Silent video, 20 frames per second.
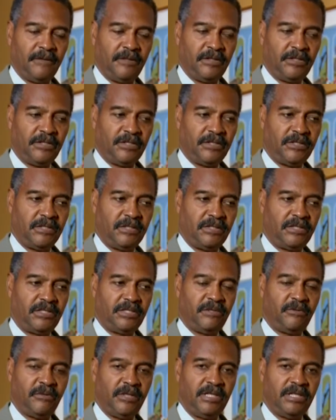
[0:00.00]
This
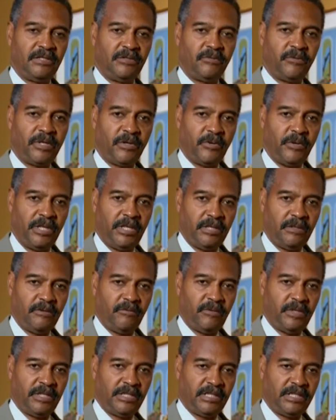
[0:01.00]
series
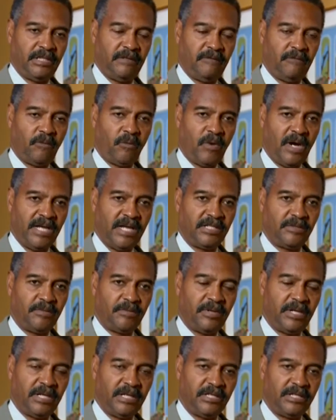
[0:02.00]
received
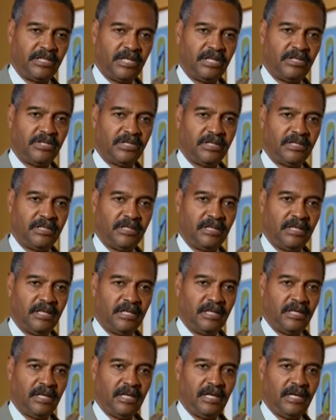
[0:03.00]
widespread attention
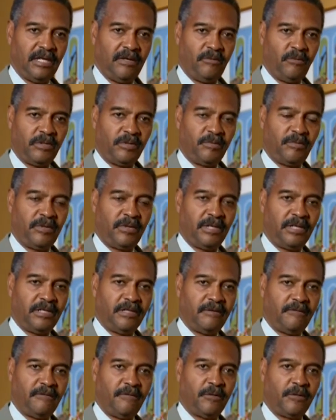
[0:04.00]
and was
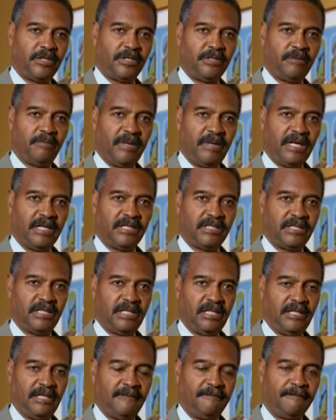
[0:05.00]
printed in Fortune
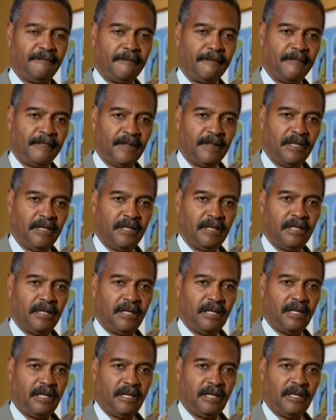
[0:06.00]
magazine.
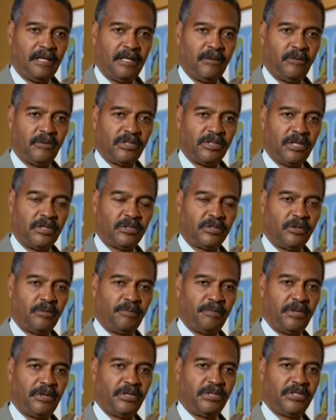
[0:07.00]
Uh, it was also
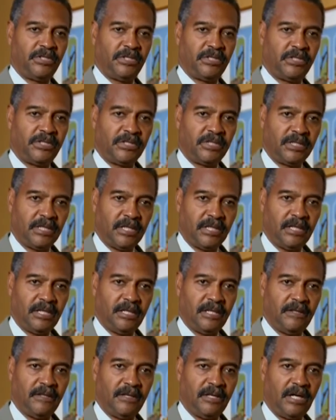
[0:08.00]
purchased,
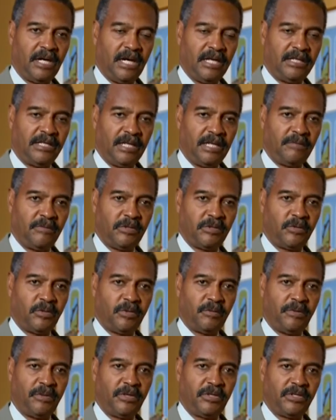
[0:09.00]
uh, the odd numbers
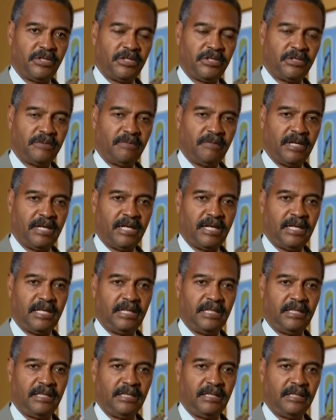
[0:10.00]
were purchased
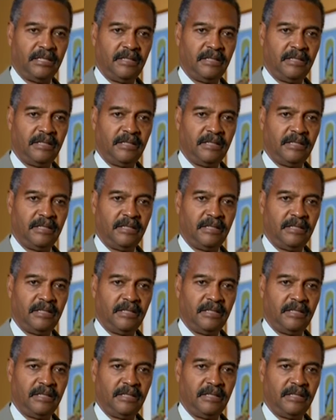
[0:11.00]
by